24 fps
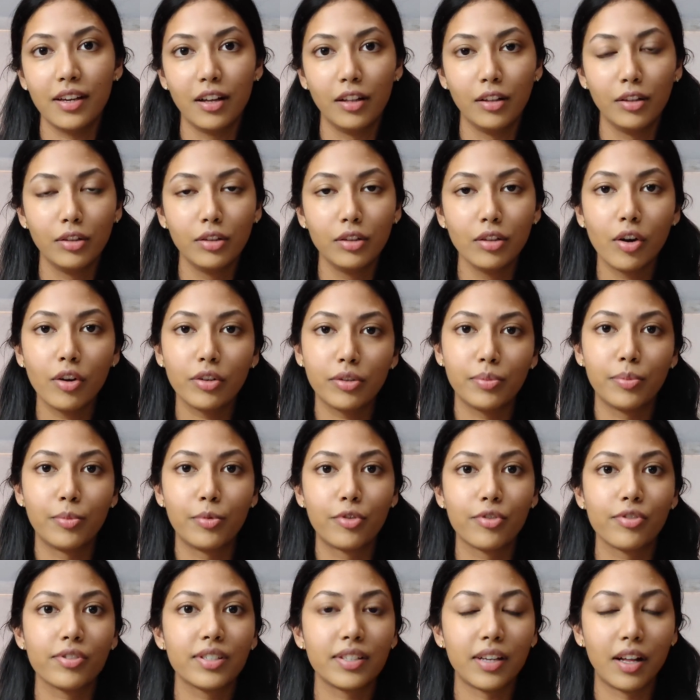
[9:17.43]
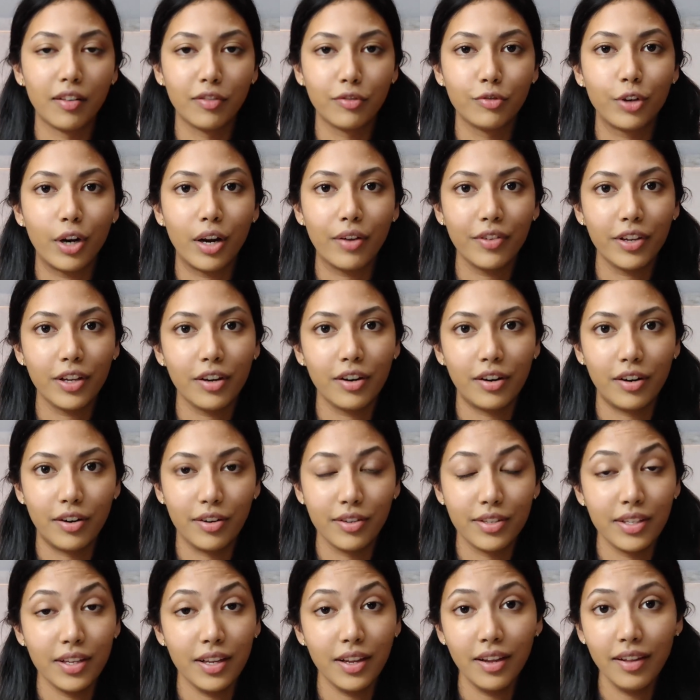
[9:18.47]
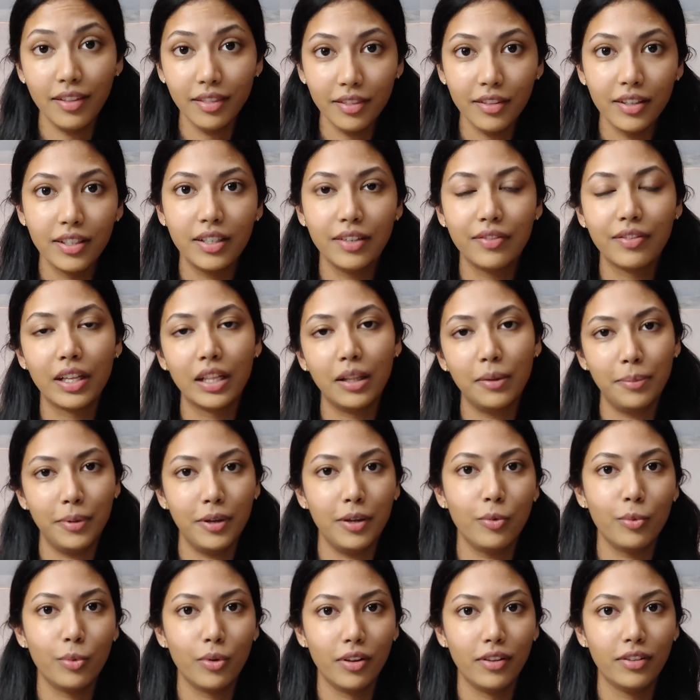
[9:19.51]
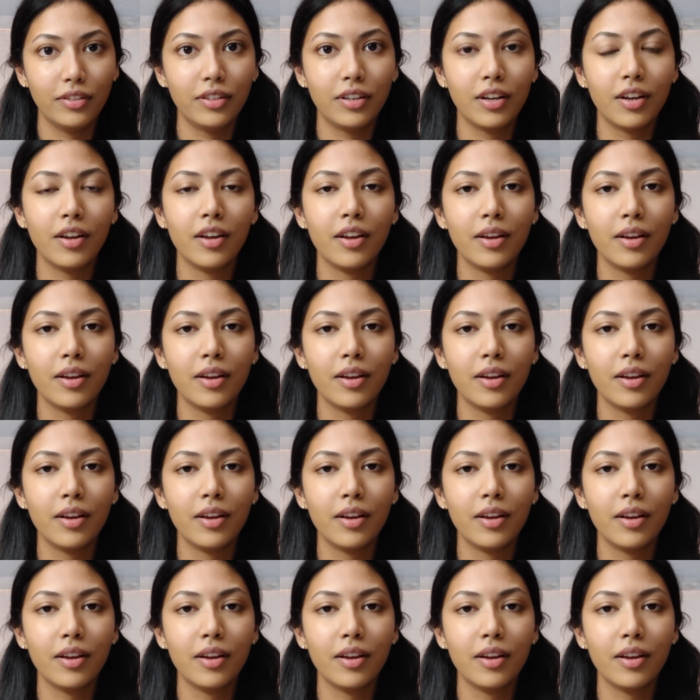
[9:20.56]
a lot more self-driving cars in the developing world